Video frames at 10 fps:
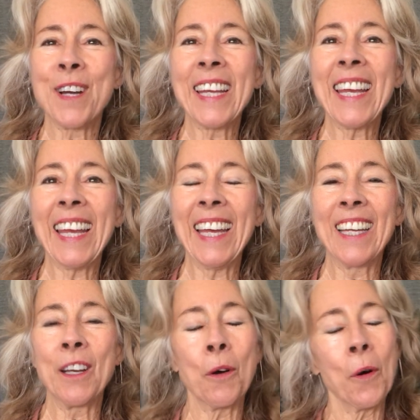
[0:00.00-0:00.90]
bringing
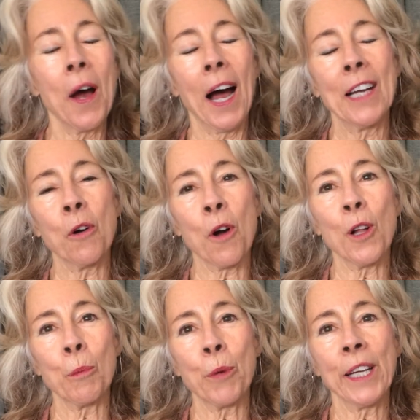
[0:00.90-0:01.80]
in, I don't
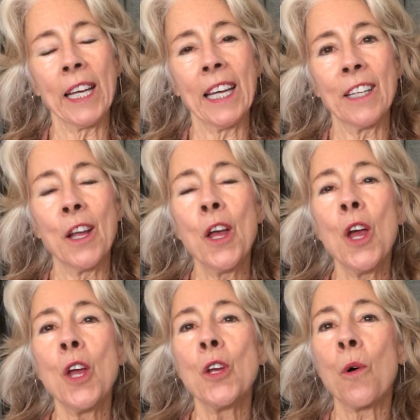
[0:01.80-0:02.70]
call it bringing in,
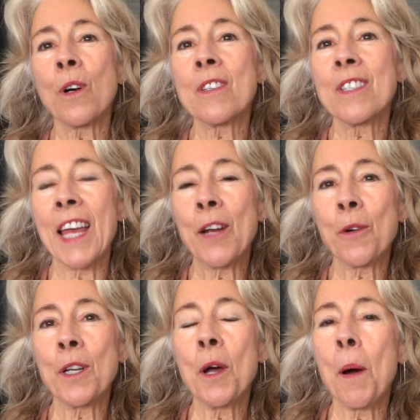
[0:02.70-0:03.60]
your
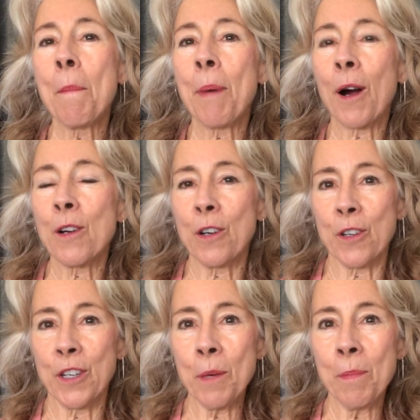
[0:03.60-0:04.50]
sacred
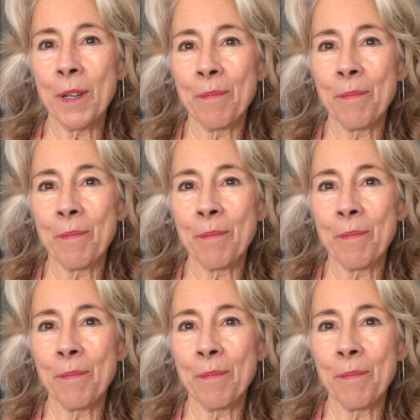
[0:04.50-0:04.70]
partnership,